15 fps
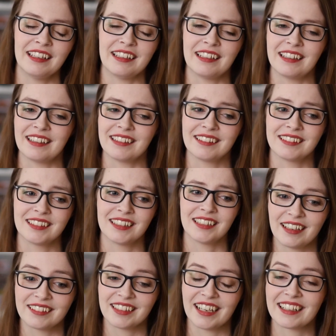And
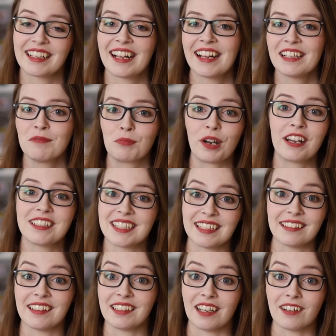I can't praise
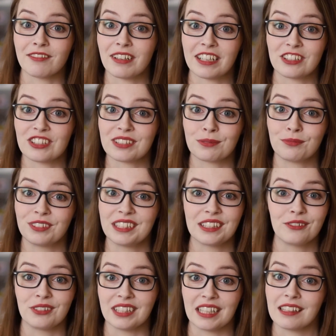it enough. I just
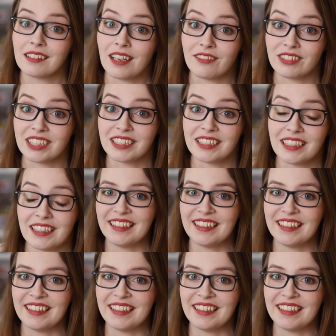really, really love it.